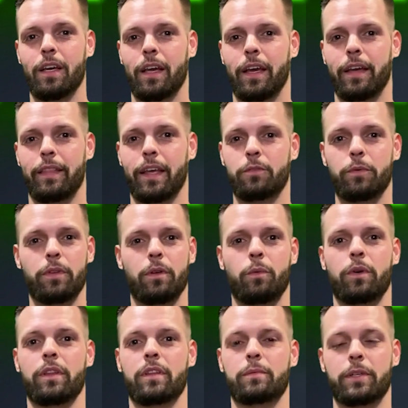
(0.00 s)
And that's really
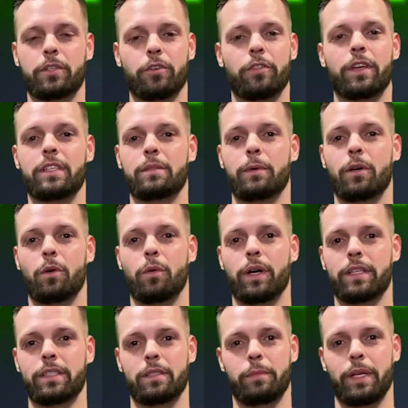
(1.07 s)
one of the special things about
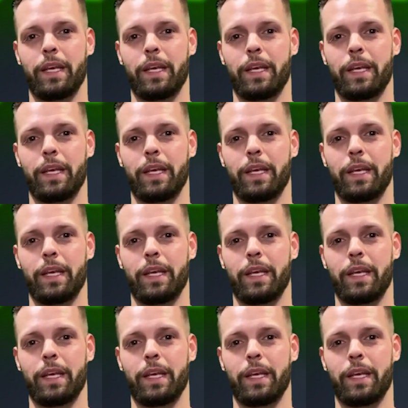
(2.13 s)
Quest is